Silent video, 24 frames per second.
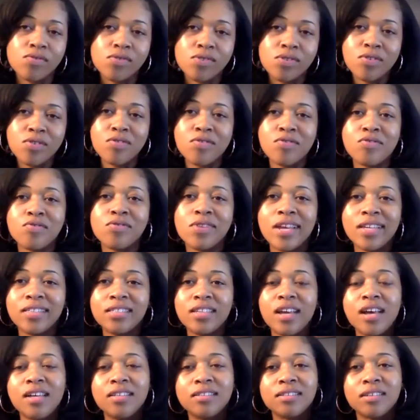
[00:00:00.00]
cool. That's
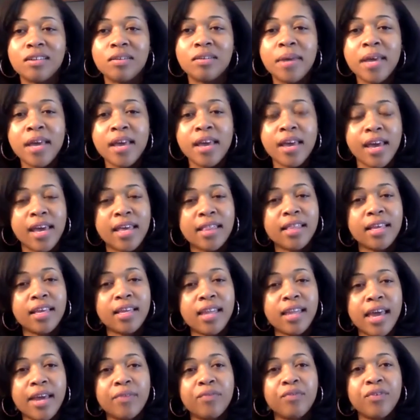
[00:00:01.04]
awesome. And then,
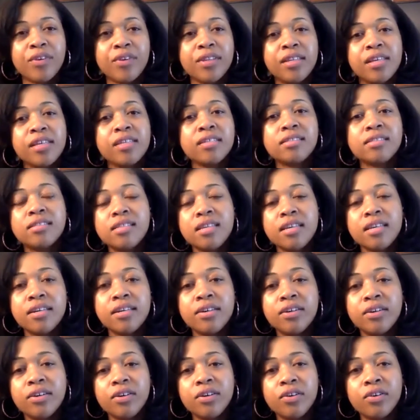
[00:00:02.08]
like for this
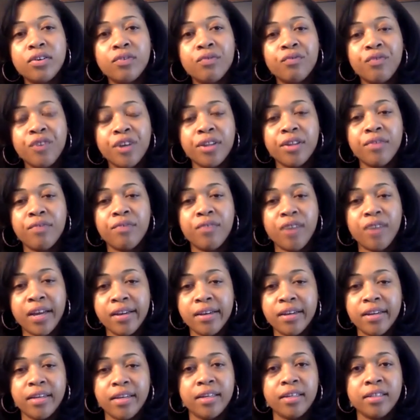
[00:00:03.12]
deal, for the
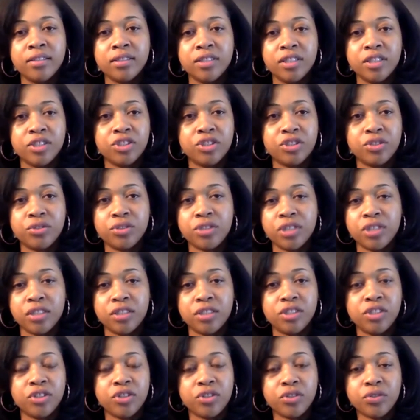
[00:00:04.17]
funding, did you just
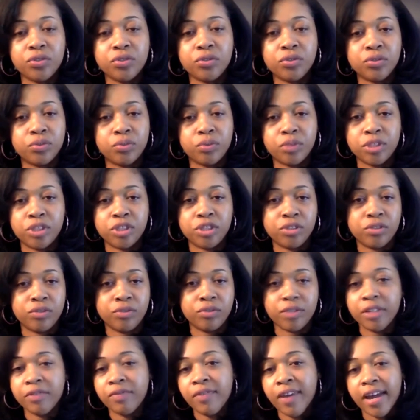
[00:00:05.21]
use what you
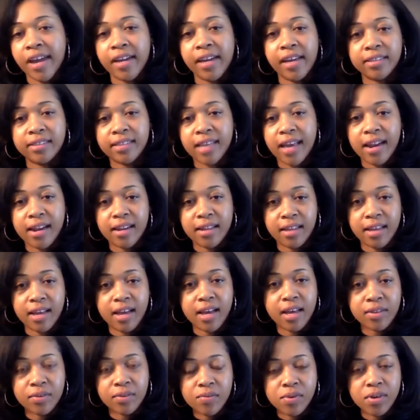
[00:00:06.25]
refinanced out of the
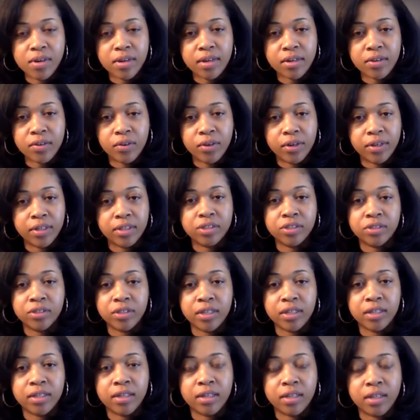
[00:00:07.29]
other one, or did you
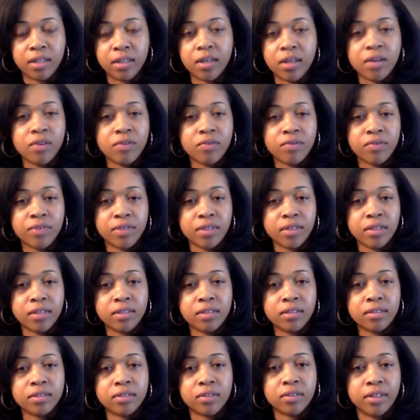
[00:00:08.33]
get another loan for this?
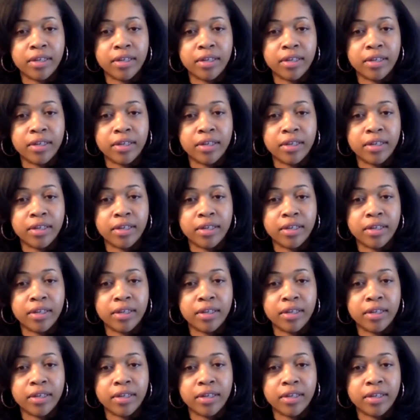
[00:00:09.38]
So